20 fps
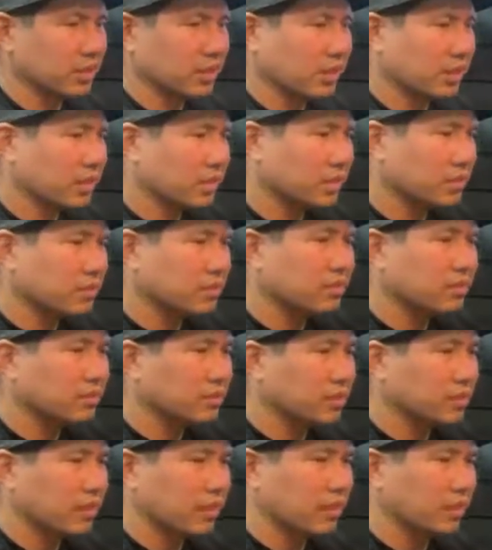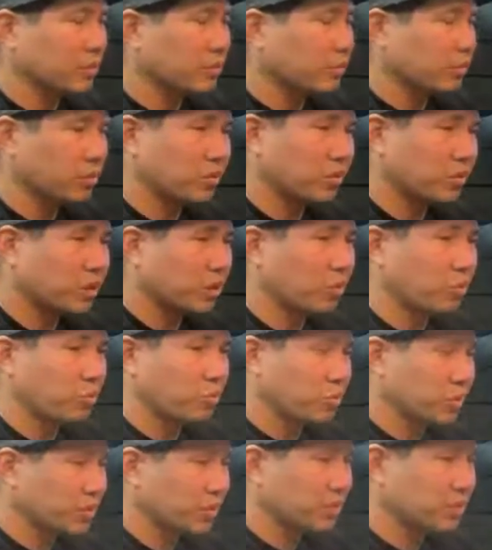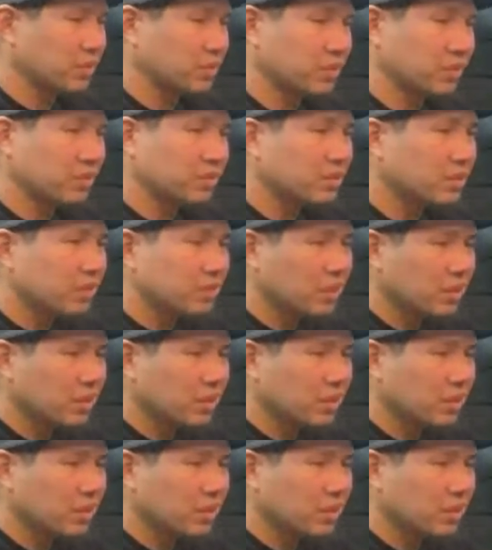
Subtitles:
They are really good.